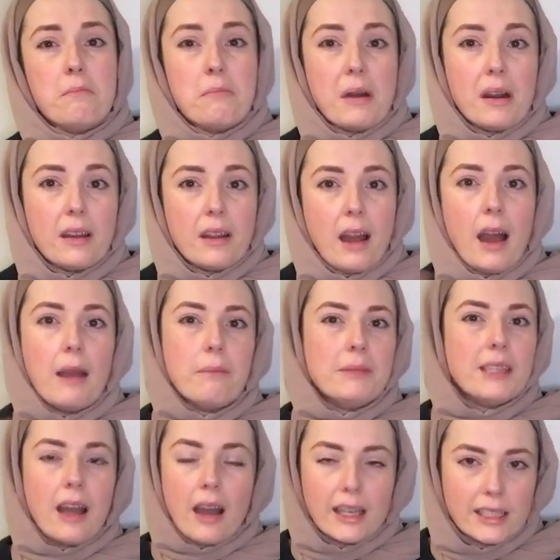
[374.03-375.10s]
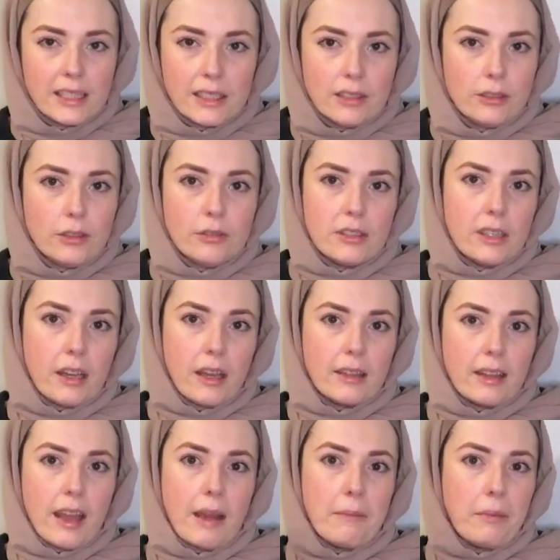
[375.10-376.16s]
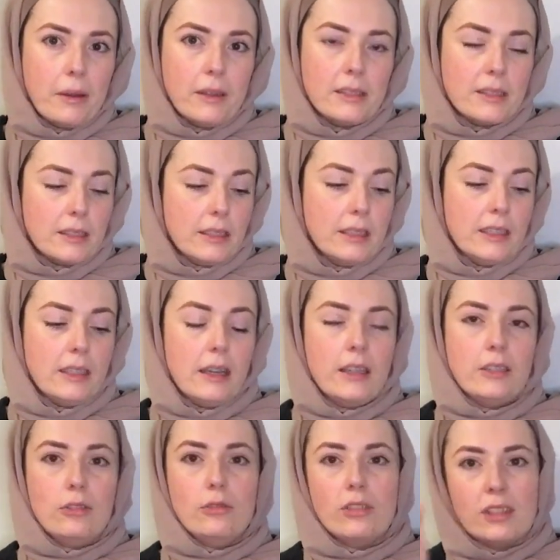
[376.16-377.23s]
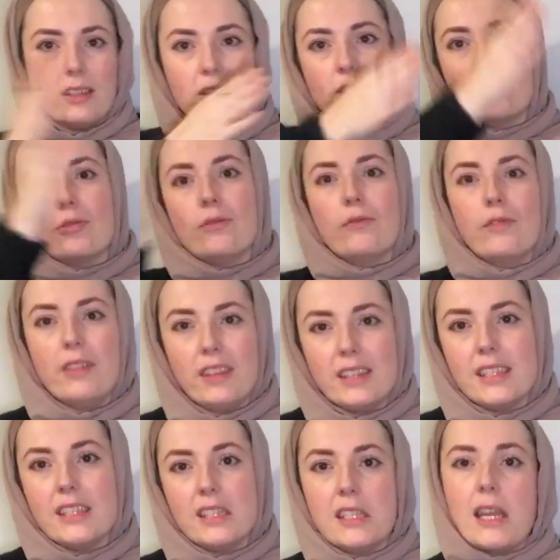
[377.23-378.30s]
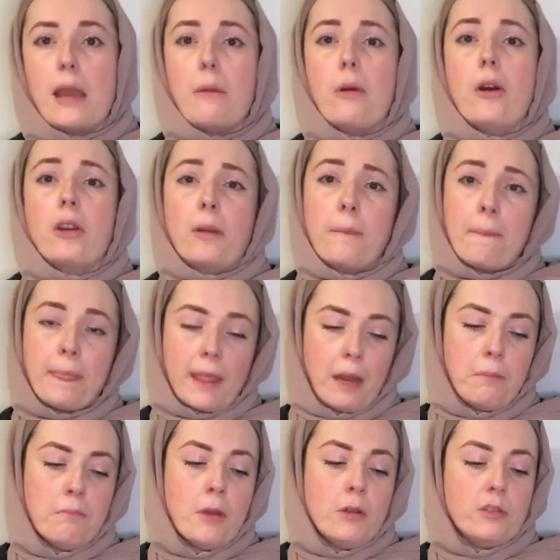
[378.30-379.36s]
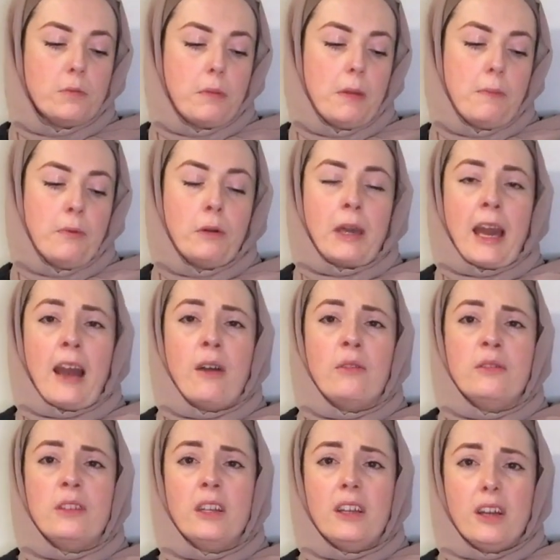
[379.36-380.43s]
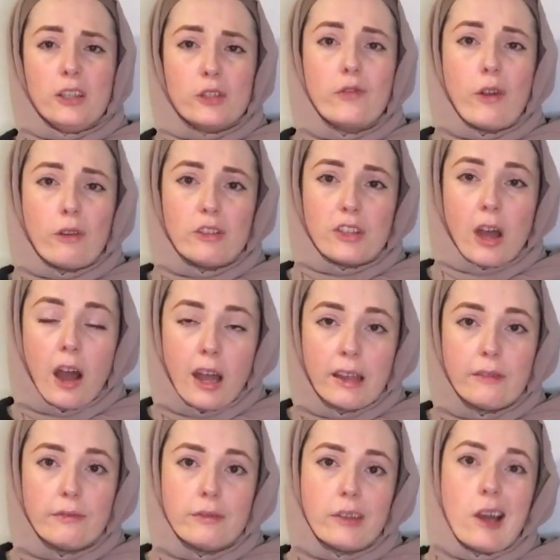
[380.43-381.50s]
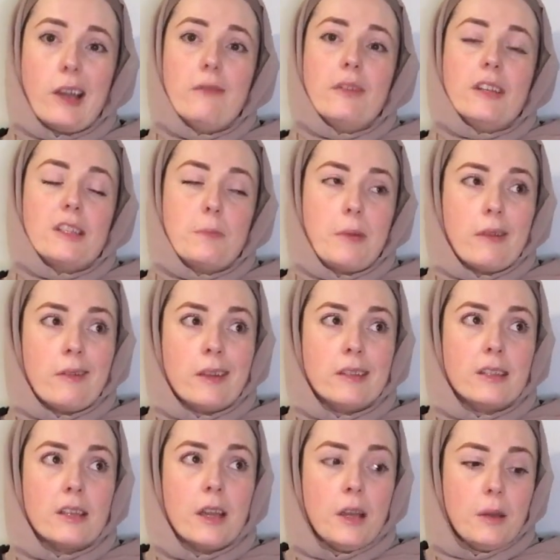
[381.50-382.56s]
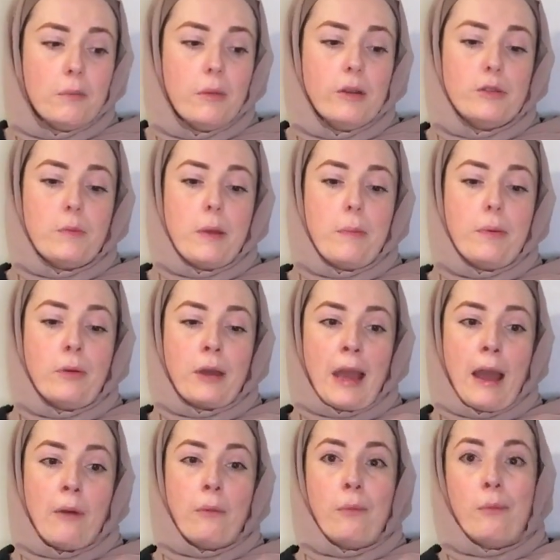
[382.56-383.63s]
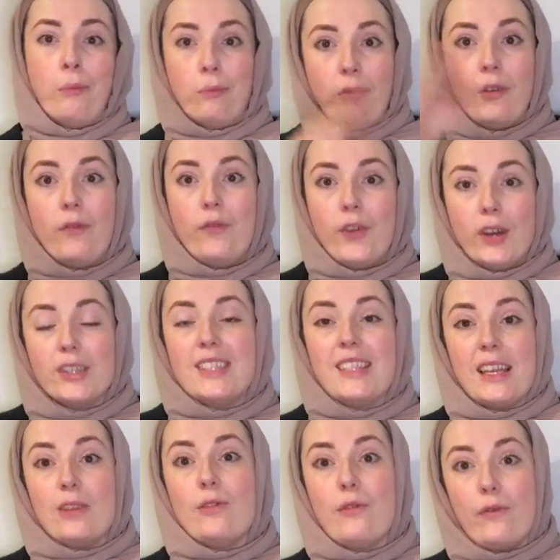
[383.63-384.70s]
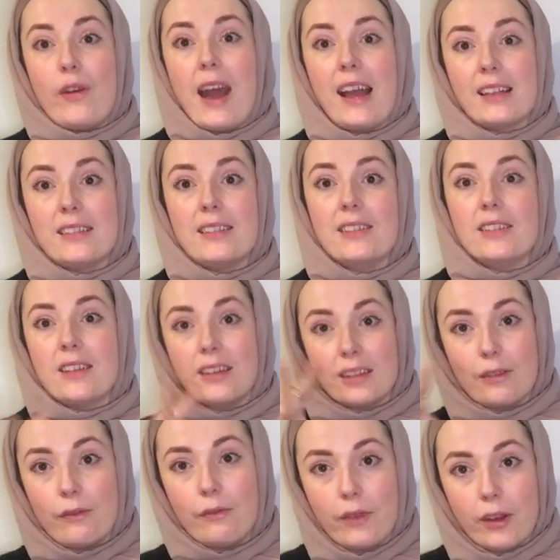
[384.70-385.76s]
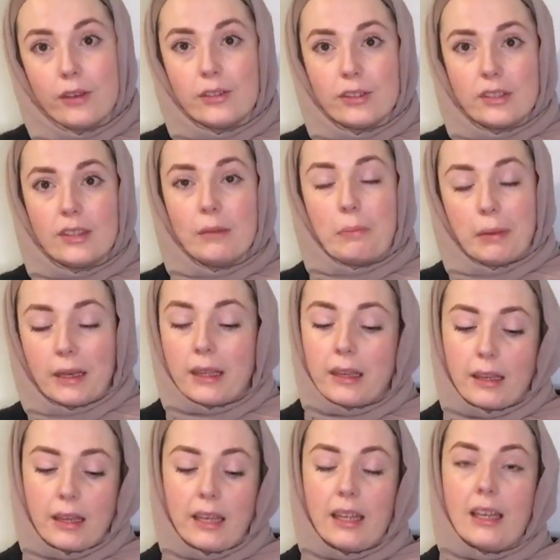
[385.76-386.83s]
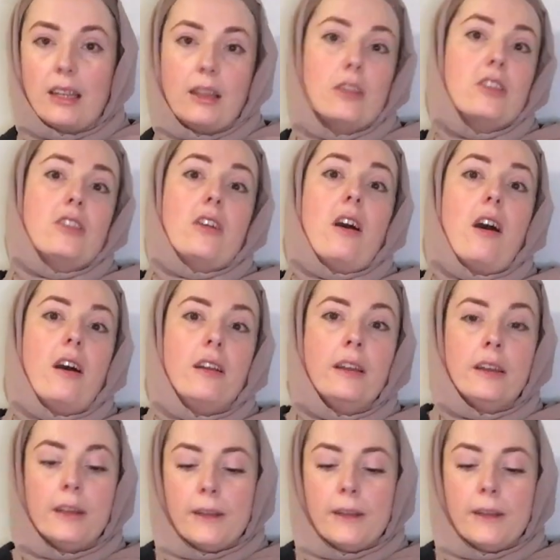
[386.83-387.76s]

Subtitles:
But I mean, I didn't use it like that personally. I use it as sort of, this is day one. Most people count, as far as I've kind of experienced, most people count the first day you fast as like the beginning and the start.